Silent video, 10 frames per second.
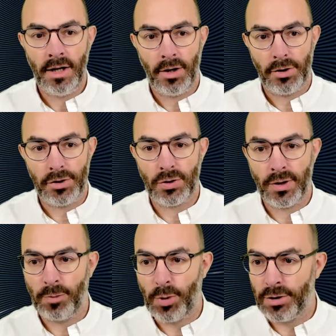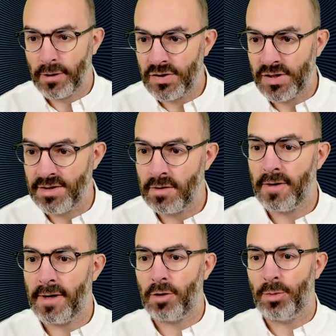also in the point of sales
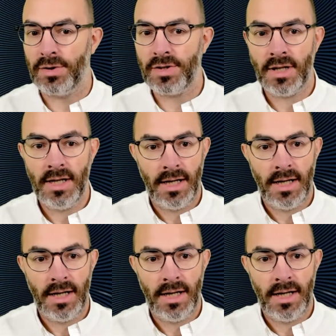environments,